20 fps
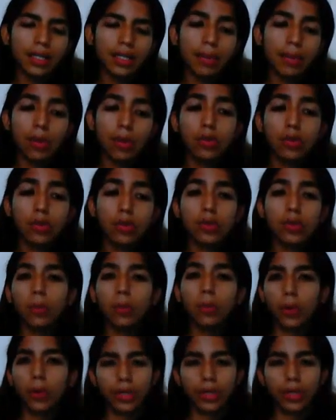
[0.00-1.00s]
the most
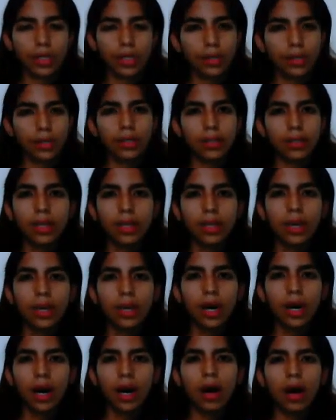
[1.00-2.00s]
important
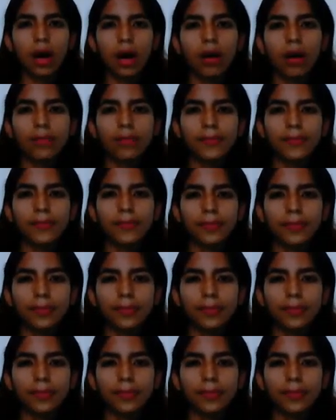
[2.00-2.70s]
um,